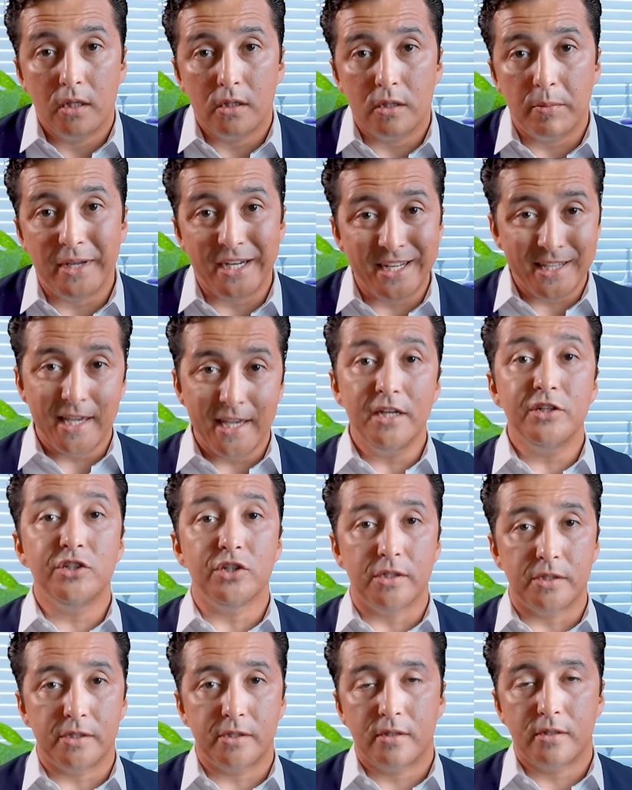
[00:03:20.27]
the
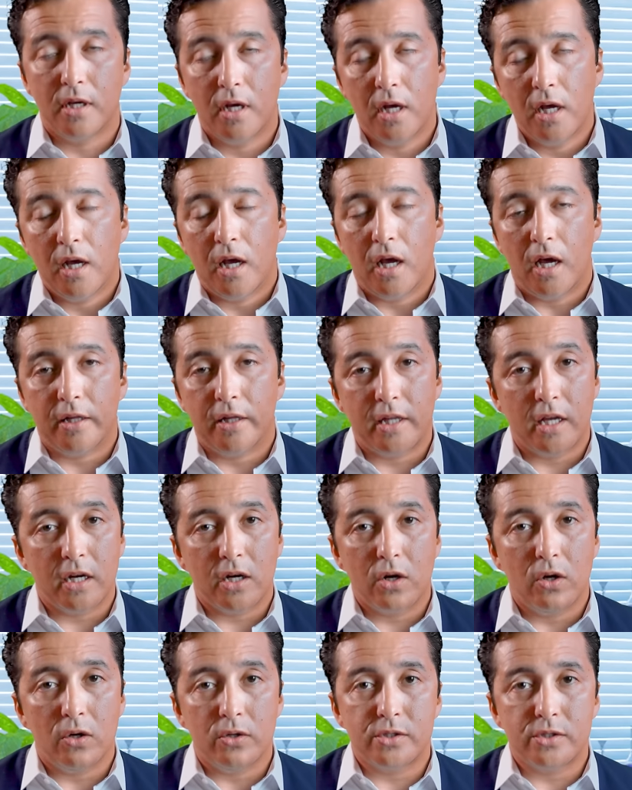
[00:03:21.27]
medications uh, that
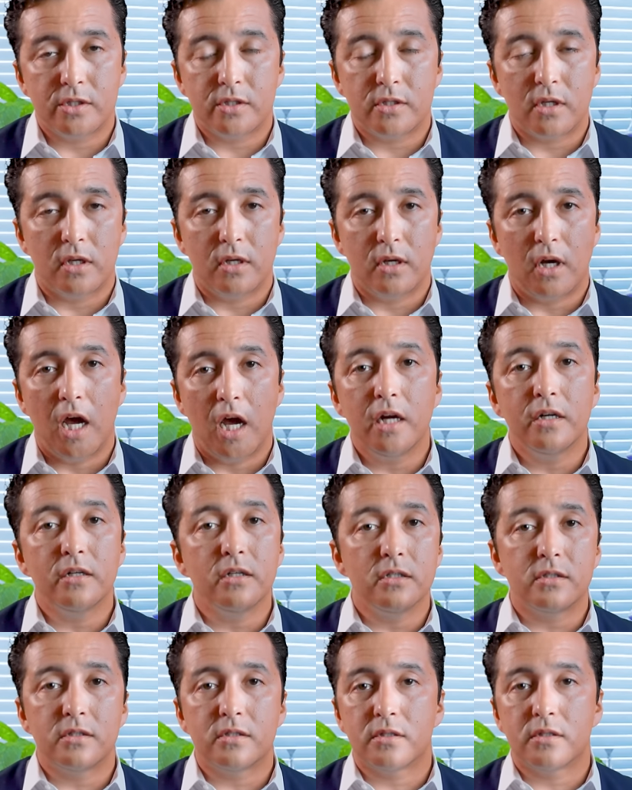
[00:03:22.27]
cost uh,
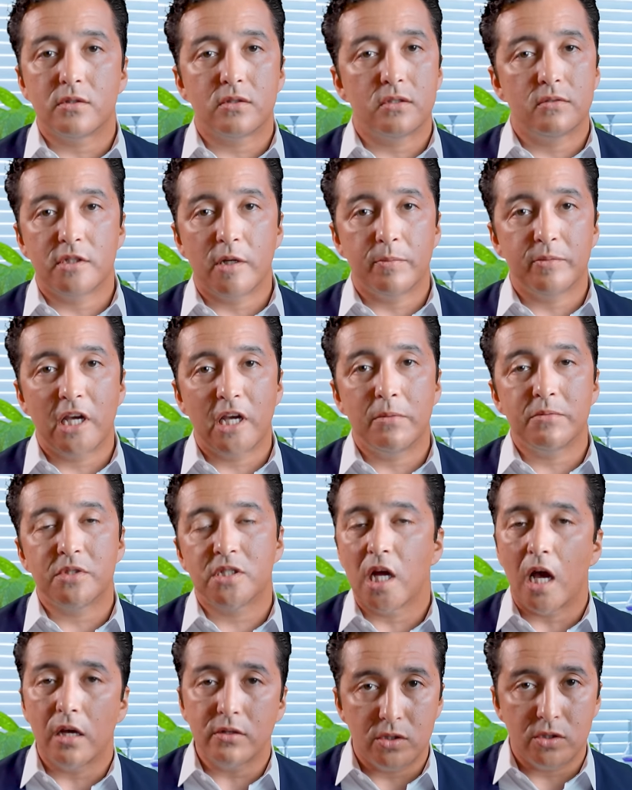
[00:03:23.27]
hundreds and sometimes
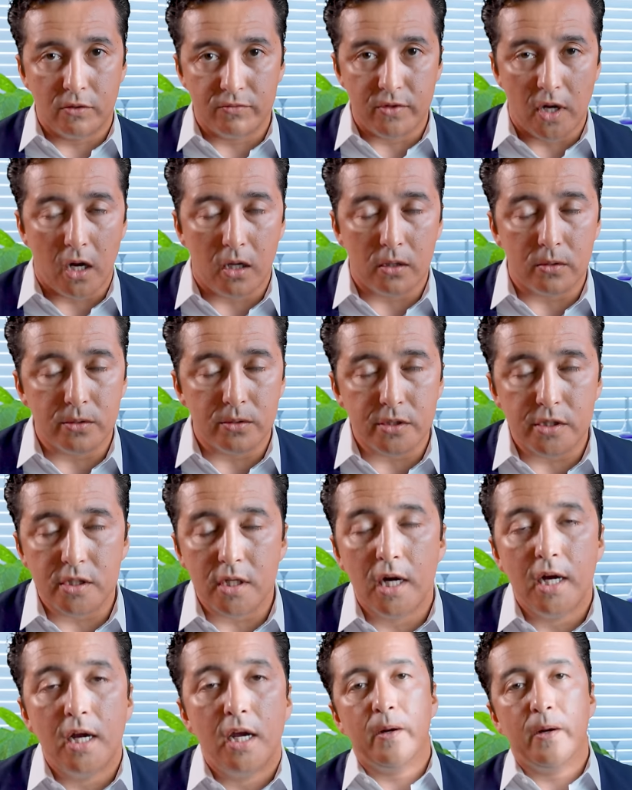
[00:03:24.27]
thousands of dollars.